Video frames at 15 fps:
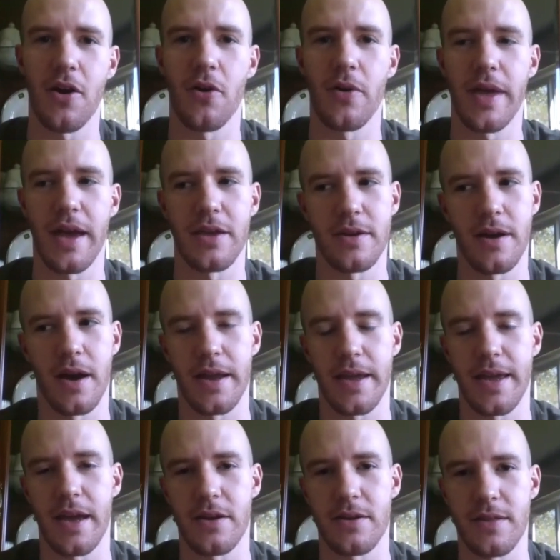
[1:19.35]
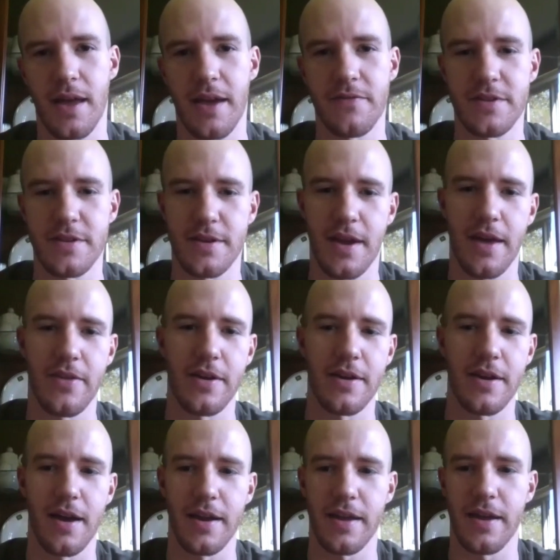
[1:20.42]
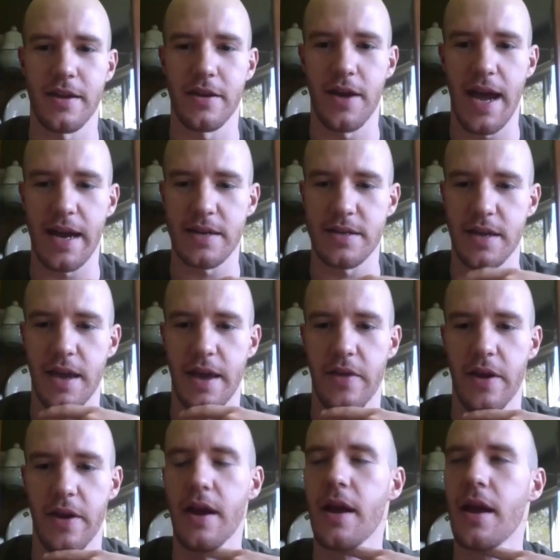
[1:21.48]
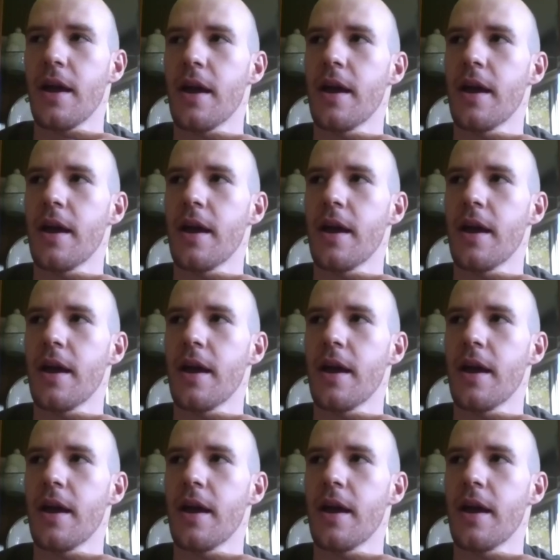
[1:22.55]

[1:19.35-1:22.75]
oh, yeah, you got to get your life together, got to get your act together,